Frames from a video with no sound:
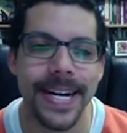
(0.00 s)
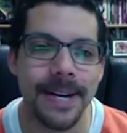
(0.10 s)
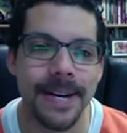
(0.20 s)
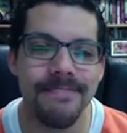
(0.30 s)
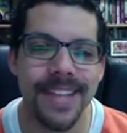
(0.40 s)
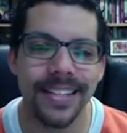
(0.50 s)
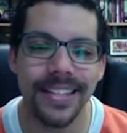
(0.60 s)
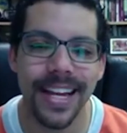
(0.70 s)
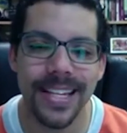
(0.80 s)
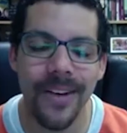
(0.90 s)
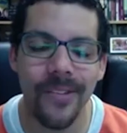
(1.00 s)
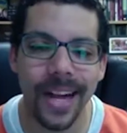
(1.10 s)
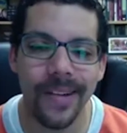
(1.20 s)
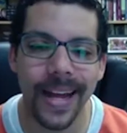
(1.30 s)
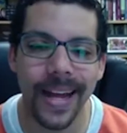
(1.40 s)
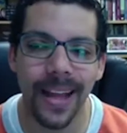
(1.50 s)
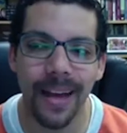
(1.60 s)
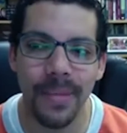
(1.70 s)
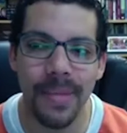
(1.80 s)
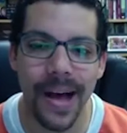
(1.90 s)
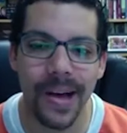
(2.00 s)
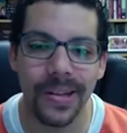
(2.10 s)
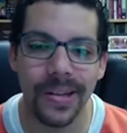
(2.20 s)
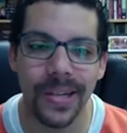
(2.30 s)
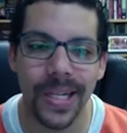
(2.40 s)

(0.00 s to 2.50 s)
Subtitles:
And yet what I love about,